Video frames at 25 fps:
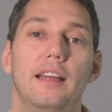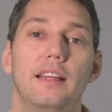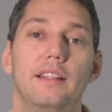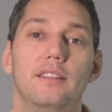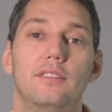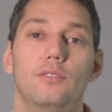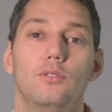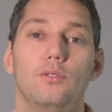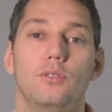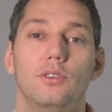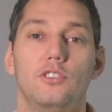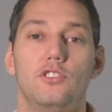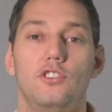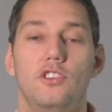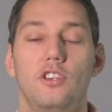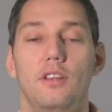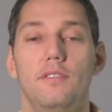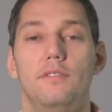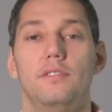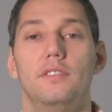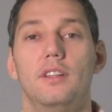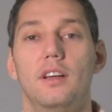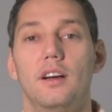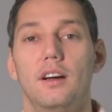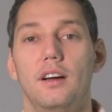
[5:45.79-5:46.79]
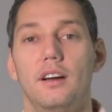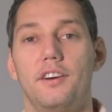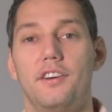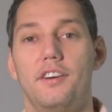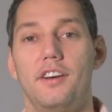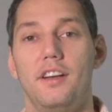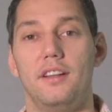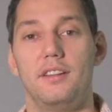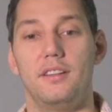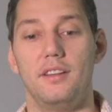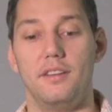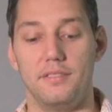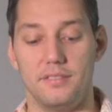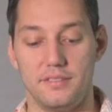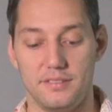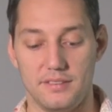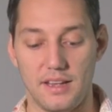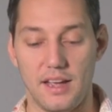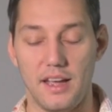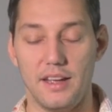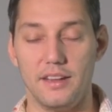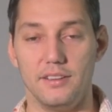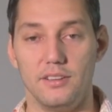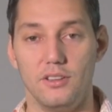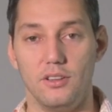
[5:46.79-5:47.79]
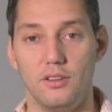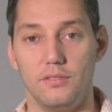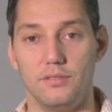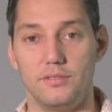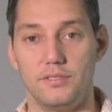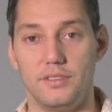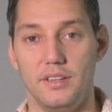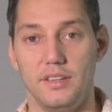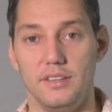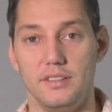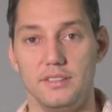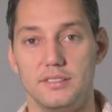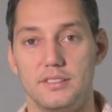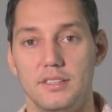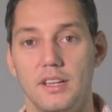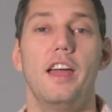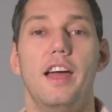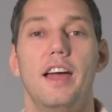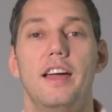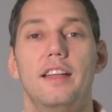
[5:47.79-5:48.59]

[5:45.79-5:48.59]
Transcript: get to achieve the creative side of things.